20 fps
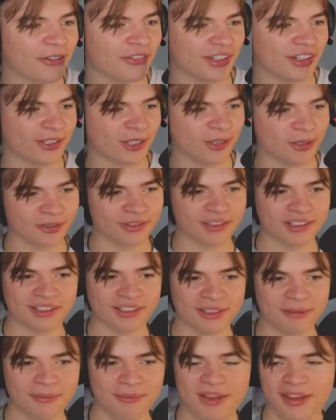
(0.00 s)
of the solar
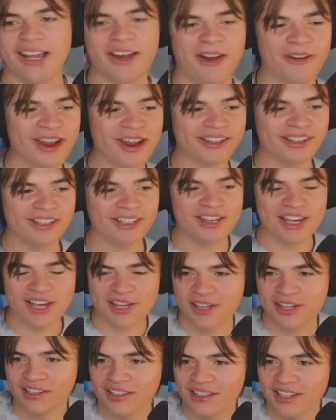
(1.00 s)
system. And our next
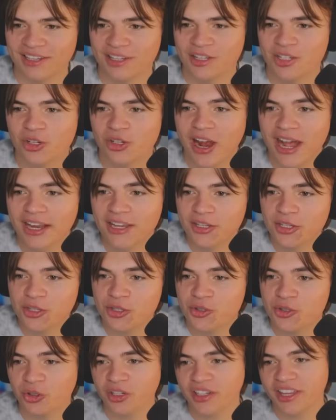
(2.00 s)
suggestion says, try to
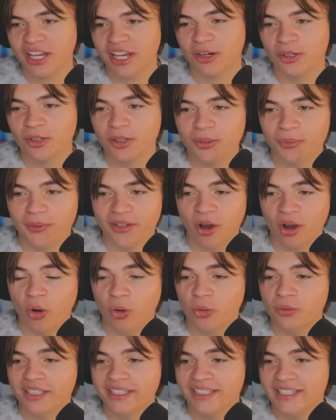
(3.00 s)
destroy the earth with
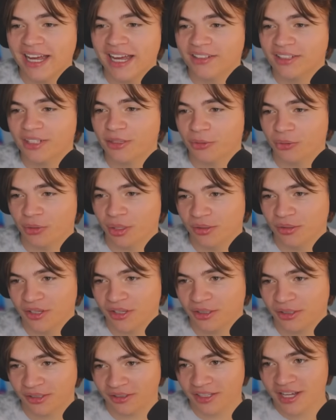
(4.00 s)
only Tesla
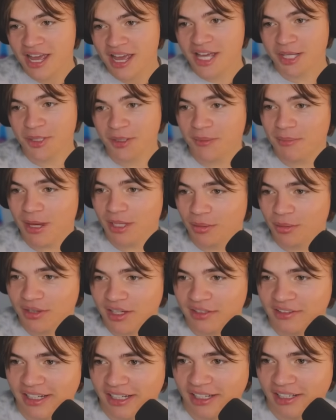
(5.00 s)
Roadsters. You can mess with
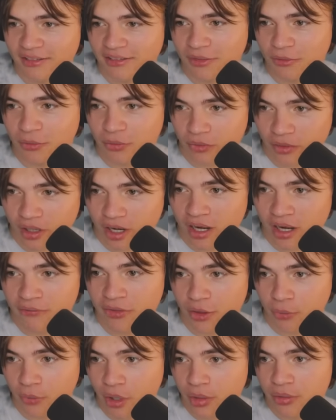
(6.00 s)
the settings of the, of
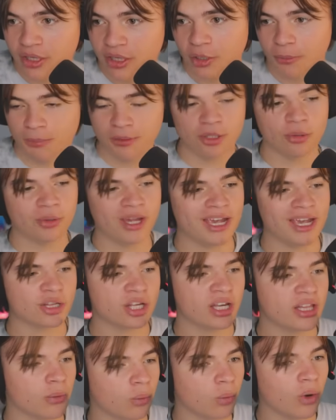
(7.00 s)
the Roadster, but you can't
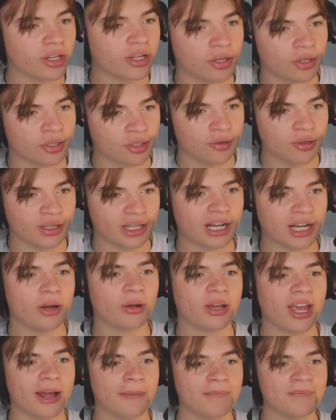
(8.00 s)
change what you're using.
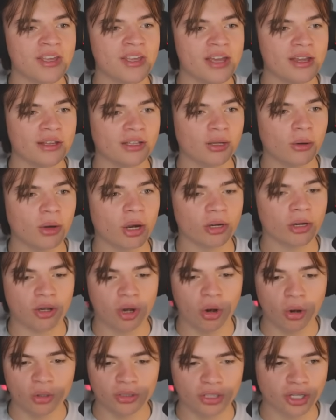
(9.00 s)
Okay, so our
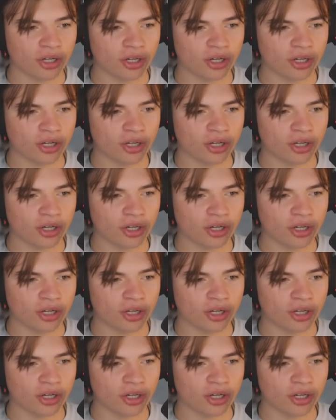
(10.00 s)
cold